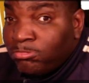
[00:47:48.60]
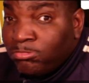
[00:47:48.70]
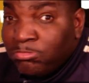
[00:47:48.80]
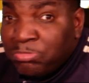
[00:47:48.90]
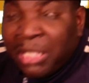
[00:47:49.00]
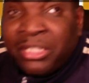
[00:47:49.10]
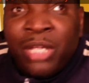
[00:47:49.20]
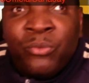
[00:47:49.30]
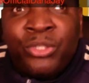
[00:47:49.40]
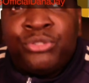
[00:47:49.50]
But
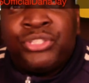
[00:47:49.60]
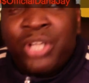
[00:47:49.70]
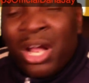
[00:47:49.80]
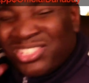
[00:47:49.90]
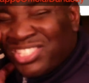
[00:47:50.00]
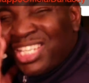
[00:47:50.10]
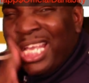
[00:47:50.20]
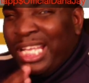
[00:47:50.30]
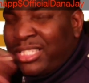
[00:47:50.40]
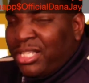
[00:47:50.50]
then when you start
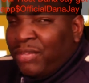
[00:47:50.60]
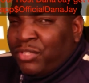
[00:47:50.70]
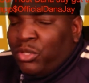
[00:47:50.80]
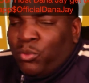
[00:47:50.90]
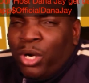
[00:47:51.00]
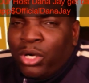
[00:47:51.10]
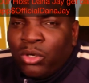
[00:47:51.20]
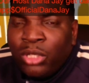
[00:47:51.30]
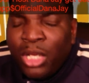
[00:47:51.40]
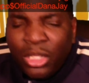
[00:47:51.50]
singing stuff to the
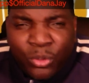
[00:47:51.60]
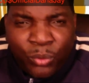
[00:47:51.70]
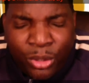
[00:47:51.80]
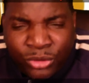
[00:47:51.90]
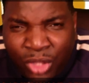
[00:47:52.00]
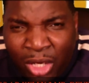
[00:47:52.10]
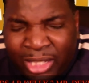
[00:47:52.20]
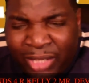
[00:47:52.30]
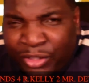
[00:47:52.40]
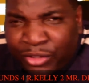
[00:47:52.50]
world start
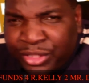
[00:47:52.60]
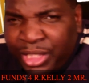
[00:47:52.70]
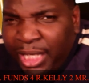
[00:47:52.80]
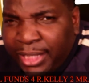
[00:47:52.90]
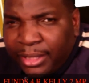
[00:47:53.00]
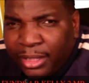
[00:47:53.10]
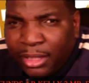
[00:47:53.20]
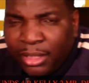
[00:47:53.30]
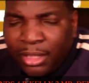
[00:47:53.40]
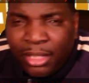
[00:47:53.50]
giving critique
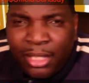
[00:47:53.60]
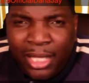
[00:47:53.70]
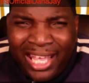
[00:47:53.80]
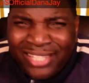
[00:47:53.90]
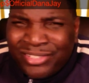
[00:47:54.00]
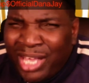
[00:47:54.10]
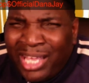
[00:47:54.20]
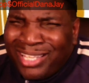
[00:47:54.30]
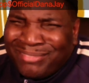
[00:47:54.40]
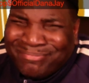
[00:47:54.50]
and
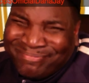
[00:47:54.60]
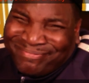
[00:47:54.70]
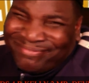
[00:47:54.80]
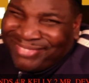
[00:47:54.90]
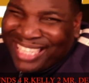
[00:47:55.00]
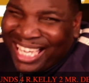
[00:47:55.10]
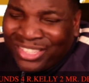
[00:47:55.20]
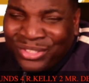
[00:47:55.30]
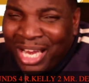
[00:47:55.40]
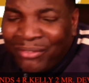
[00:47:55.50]
saying, nah,
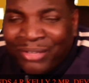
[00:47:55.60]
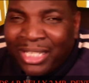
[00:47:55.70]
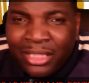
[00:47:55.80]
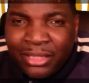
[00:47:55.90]
you're not ready.